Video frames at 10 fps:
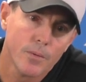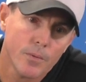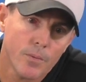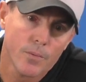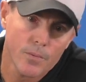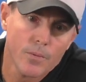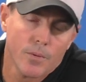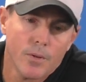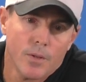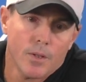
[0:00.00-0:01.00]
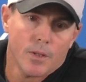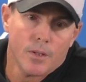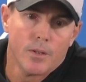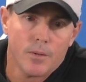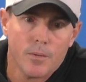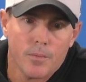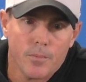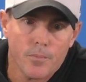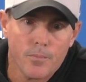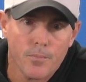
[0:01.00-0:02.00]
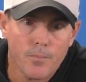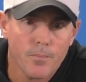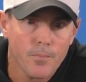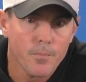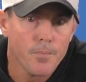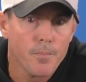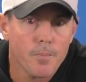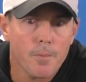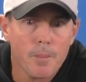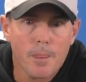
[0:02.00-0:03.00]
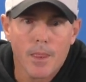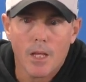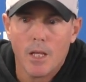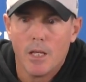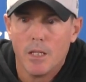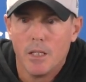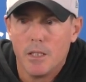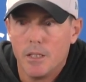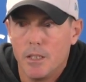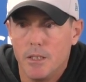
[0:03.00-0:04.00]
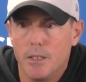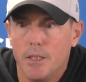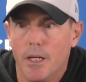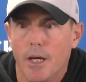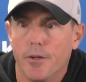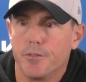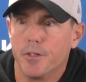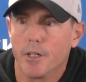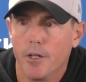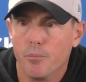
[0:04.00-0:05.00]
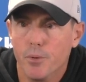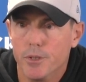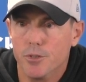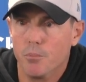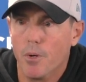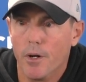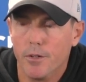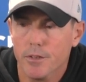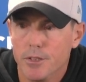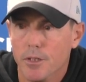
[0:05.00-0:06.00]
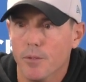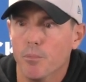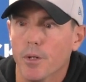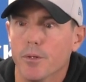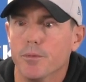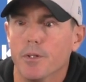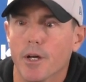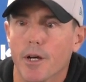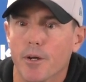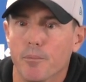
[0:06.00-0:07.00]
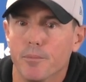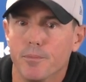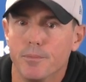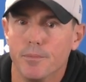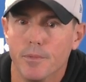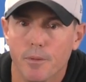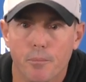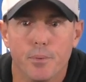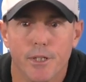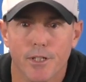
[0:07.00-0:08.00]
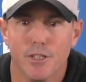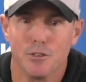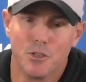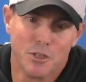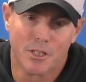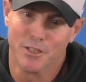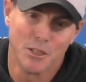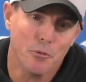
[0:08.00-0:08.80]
more special teams impact? What, what have you seen from his development there? Yeah, I don't think I'd put Jermar in the same boat. Um, because just because he